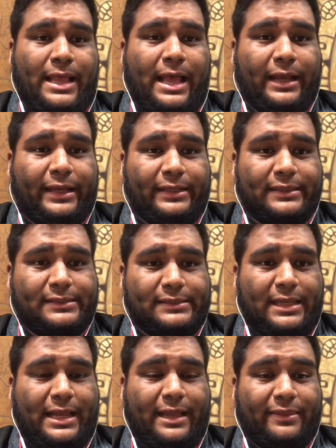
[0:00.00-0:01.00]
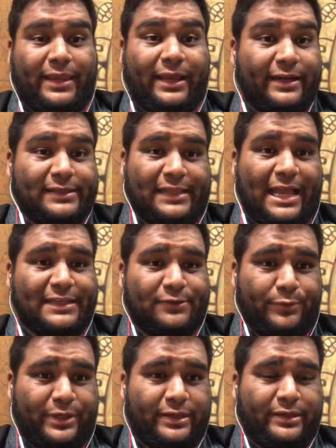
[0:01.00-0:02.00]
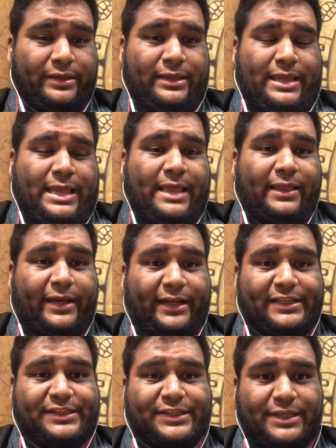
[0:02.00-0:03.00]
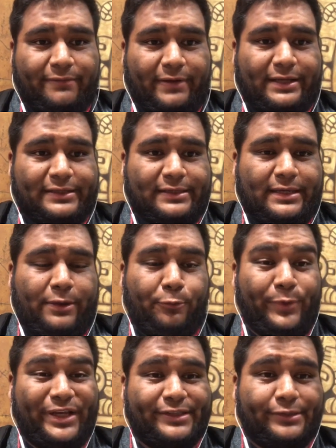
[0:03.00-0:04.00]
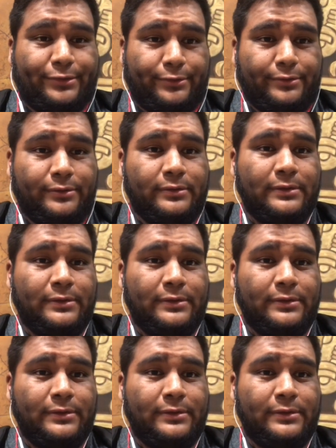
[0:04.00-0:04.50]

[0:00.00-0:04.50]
against Tigres last week, and then against Chivas in week 2.